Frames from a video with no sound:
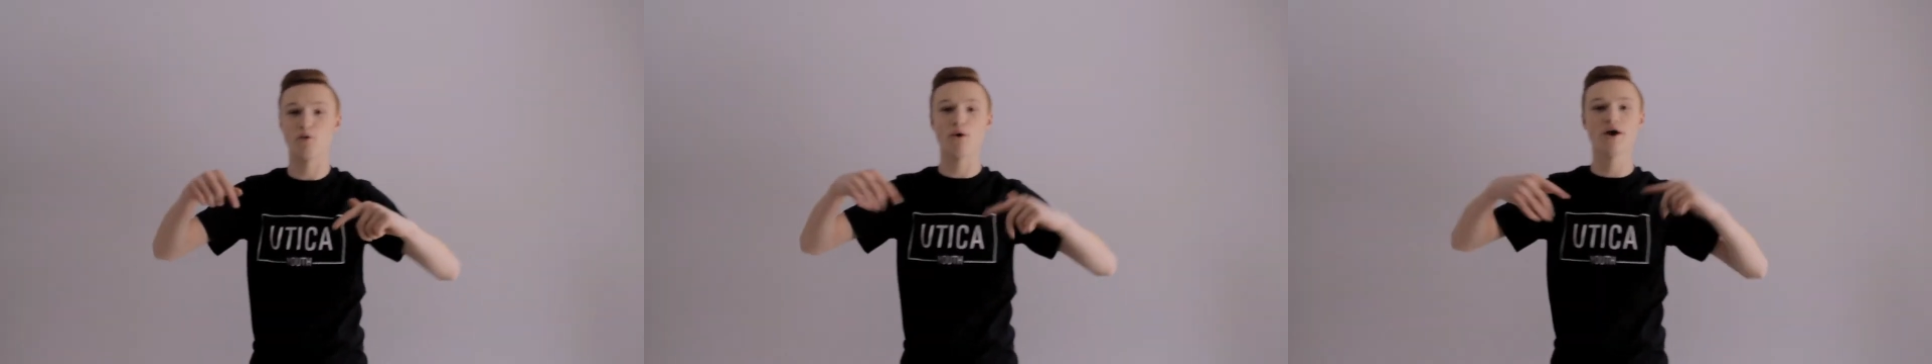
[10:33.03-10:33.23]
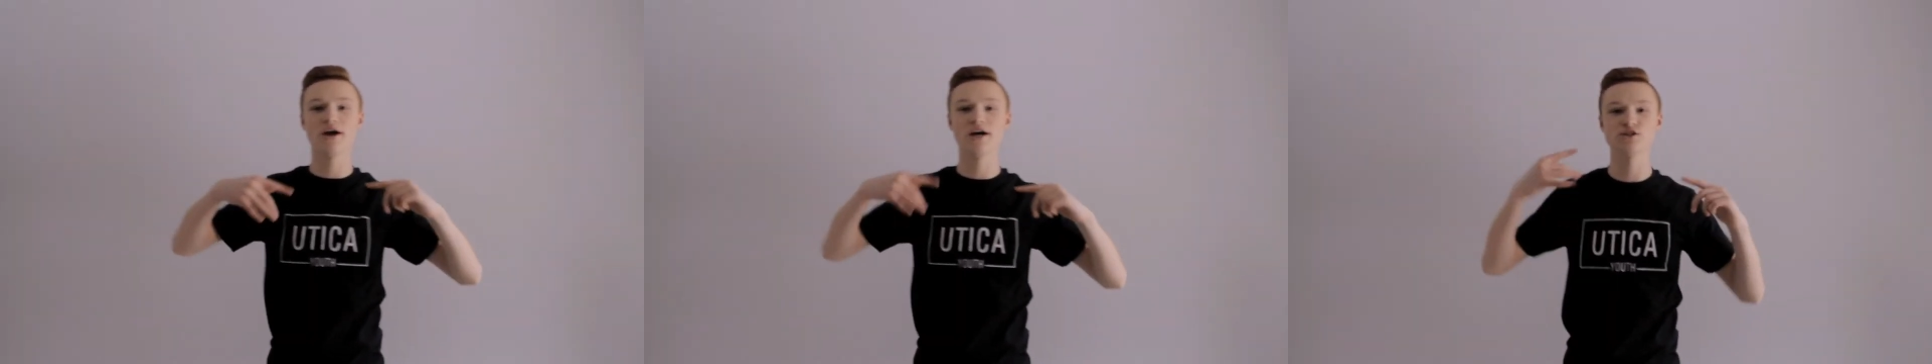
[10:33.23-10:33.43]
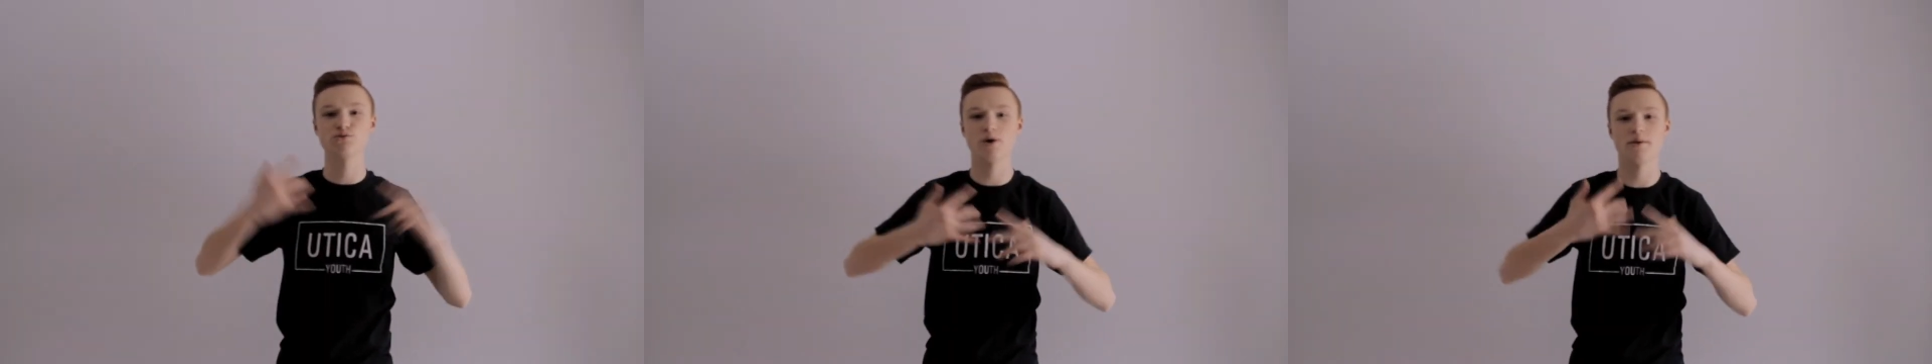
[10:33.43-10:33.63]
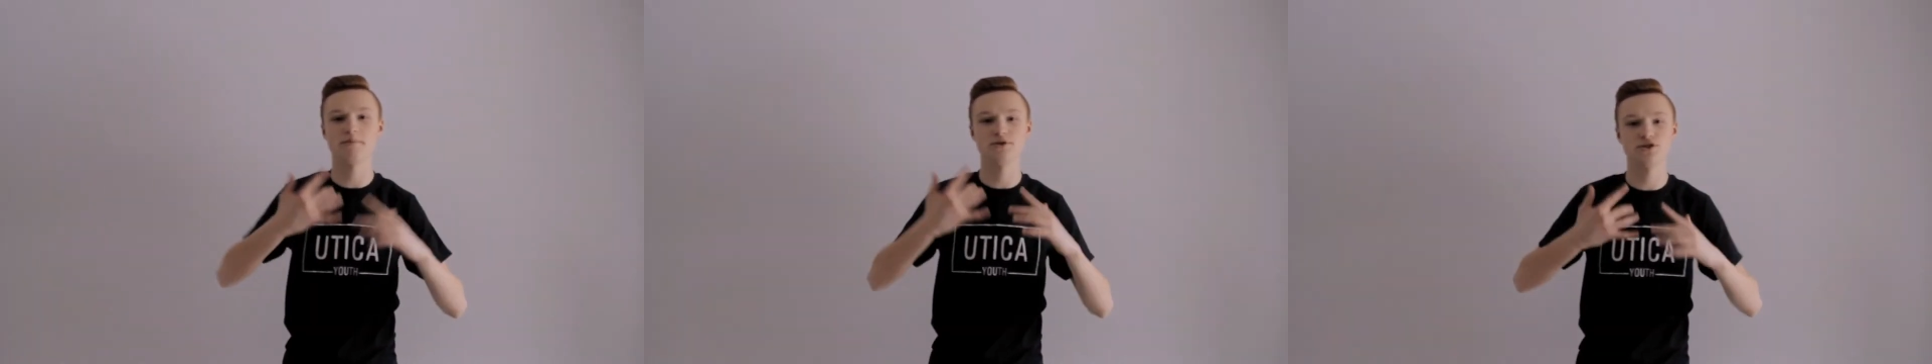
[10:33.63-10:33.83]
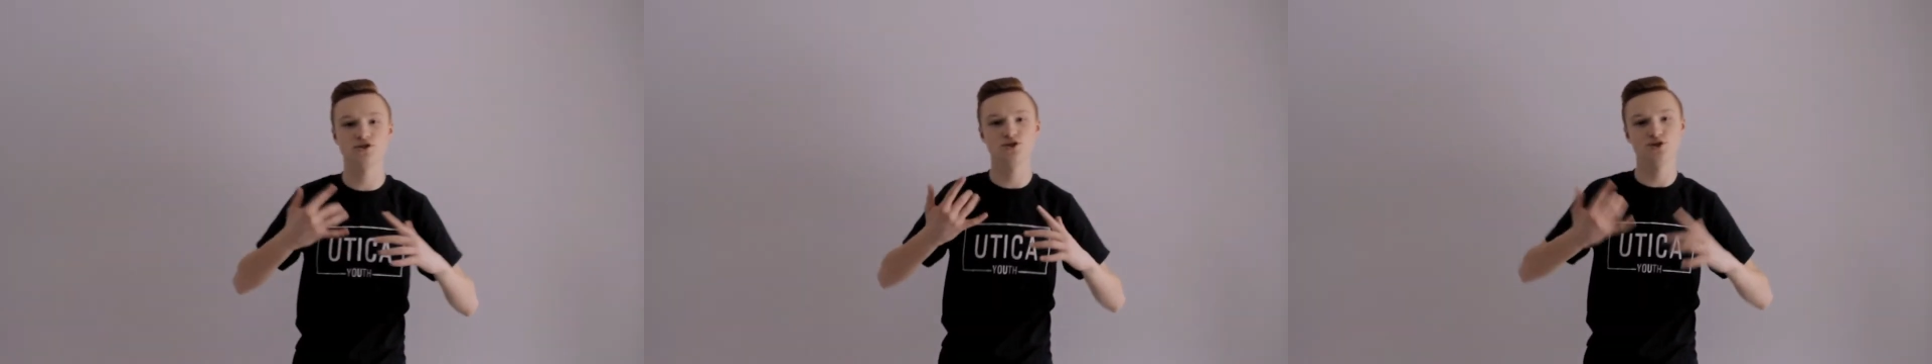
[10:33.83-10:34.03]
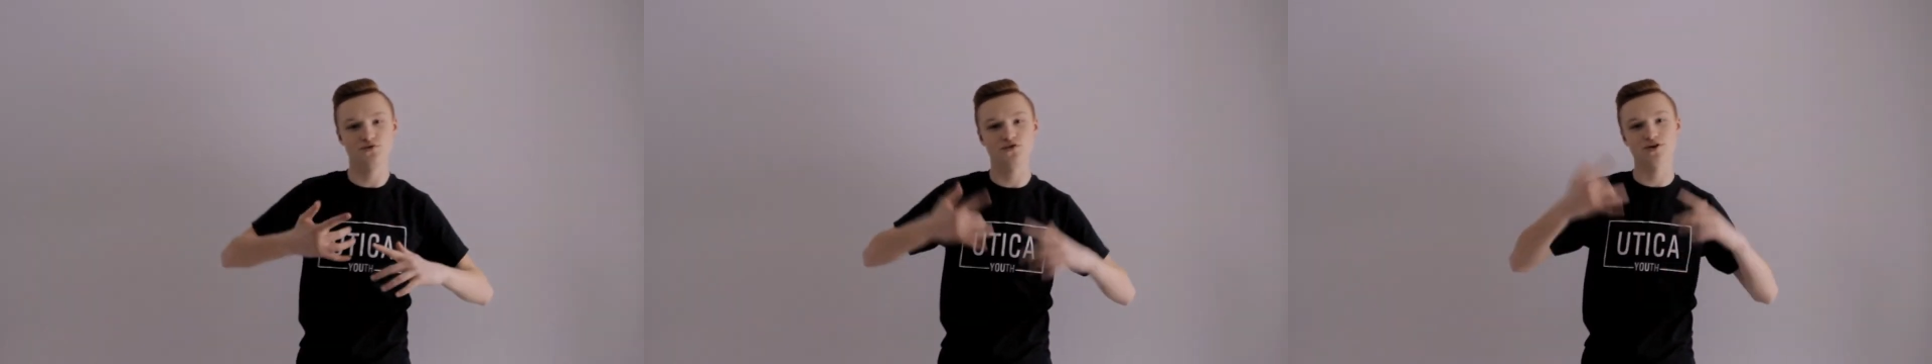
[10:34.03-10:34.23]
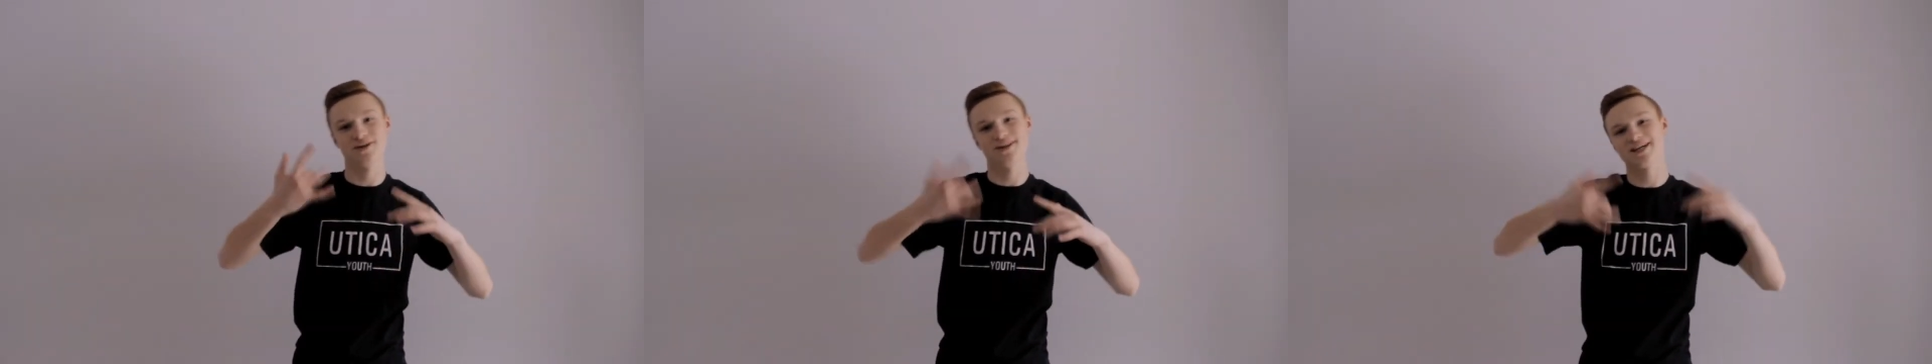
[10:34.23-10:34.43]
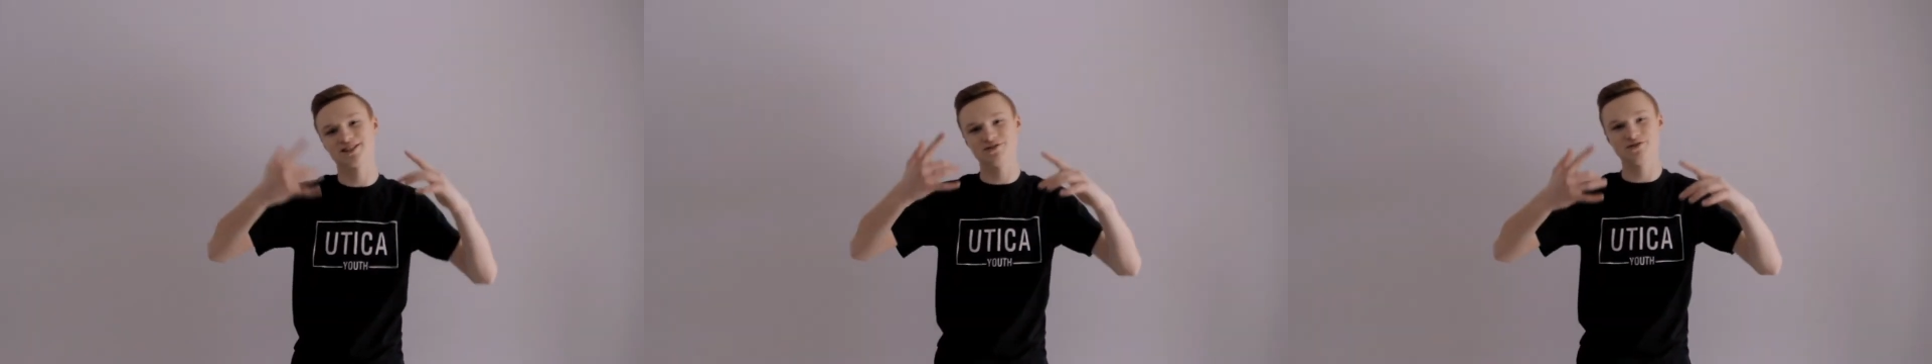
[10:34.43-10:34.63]
what you guys want me to do for the
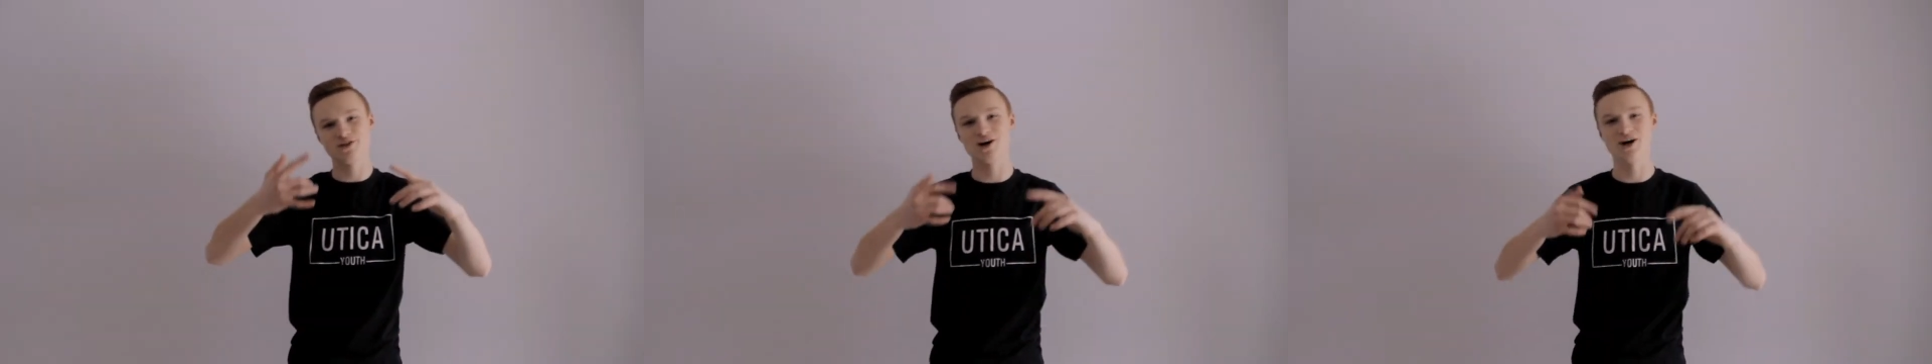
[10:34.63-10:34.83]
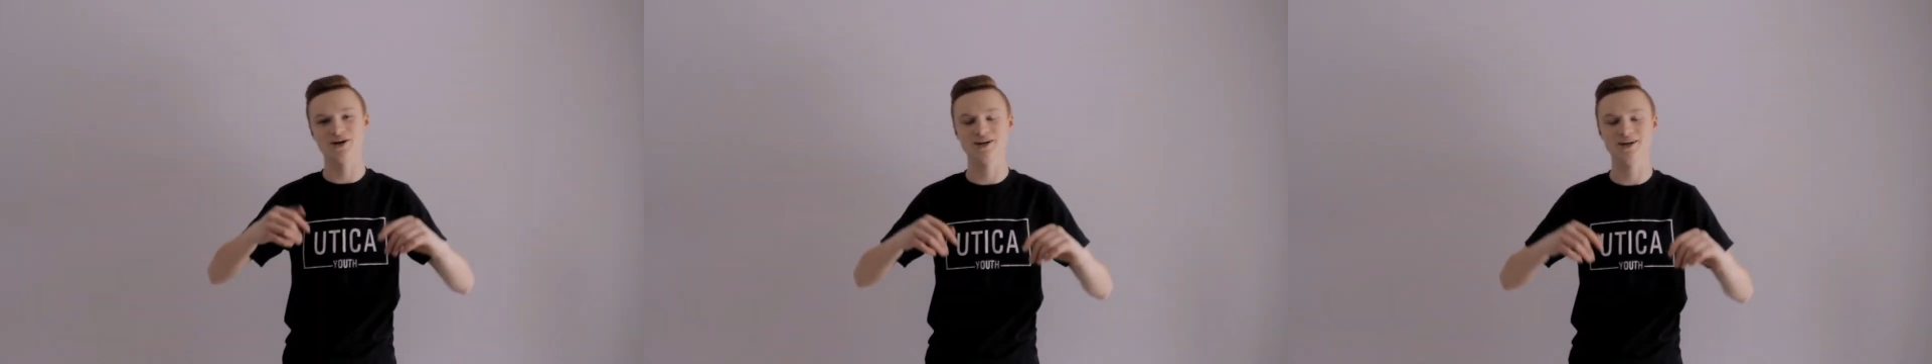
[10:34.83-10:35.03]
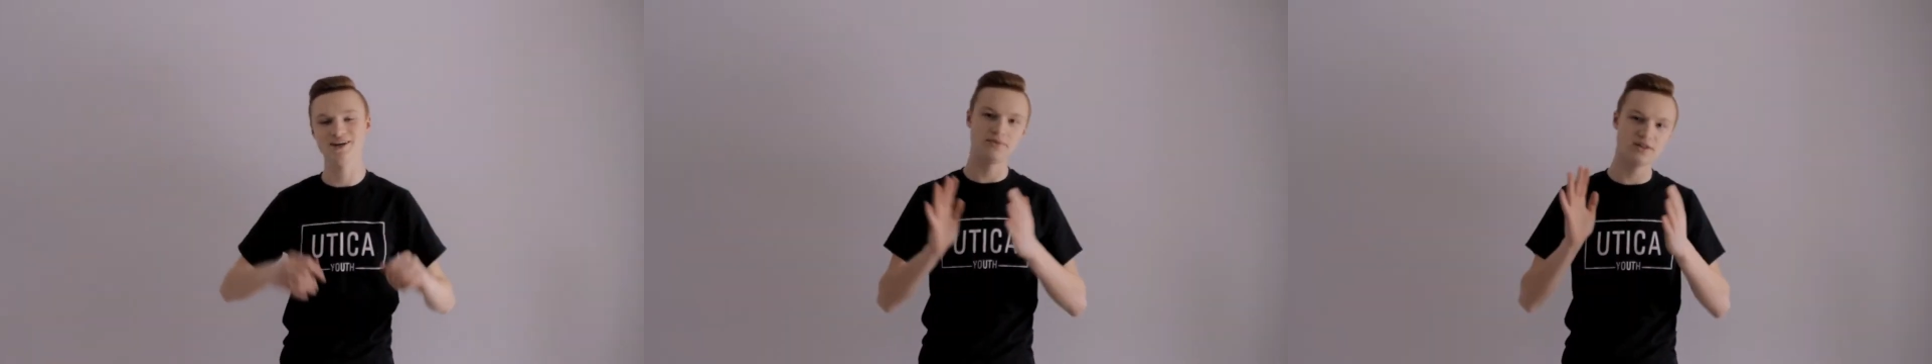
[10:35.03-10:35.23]
next vlog.